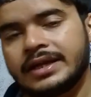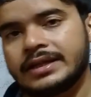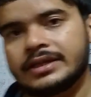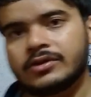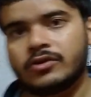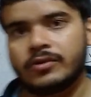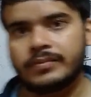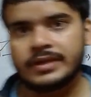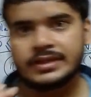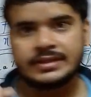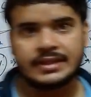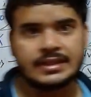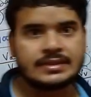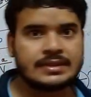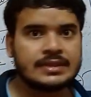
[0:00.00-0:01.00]
in the
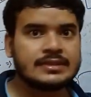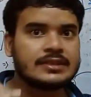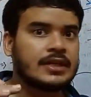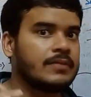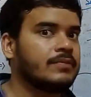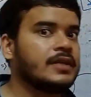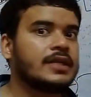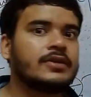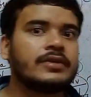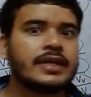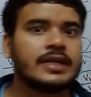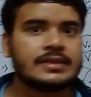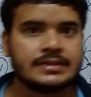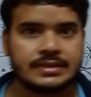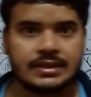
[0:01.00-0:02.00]
comment section submit
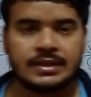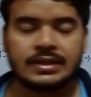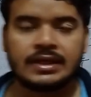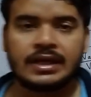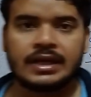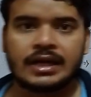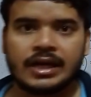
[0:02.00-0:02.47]
your answer